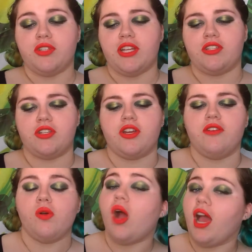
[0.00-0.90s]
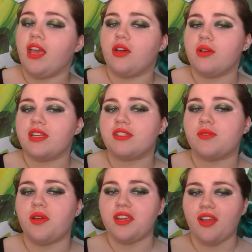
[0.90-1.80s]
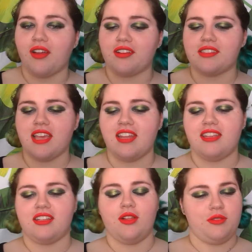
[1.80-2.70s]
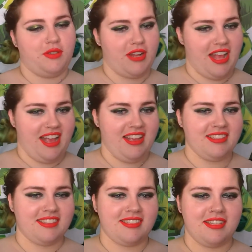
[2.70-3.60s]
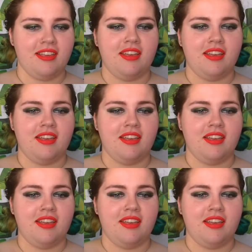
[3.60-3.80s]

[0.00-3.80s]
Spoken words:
nature of Ohio into our yards and closer to us.